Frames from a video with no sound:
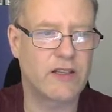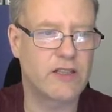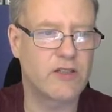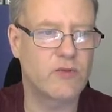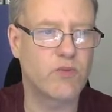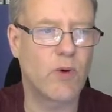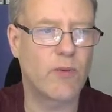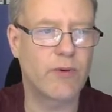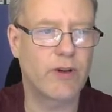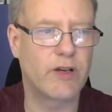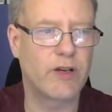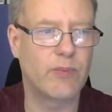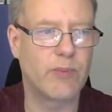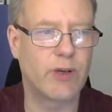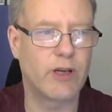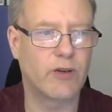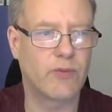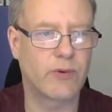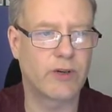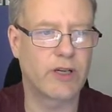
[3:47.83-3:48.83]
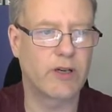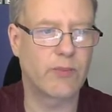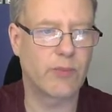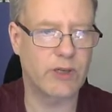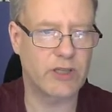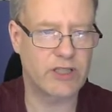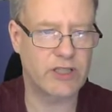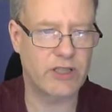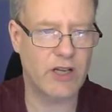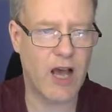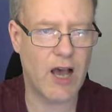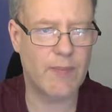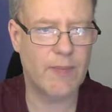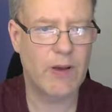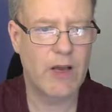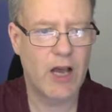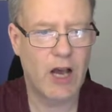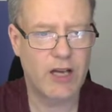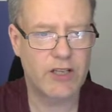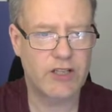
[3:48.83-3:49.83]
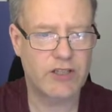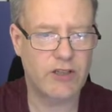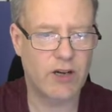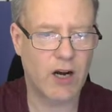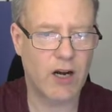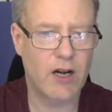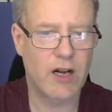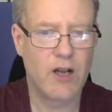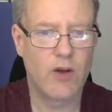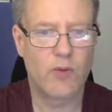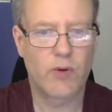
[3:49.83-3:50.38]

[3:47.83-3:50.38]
This is what we're going to build. We're going to put a stop, a start,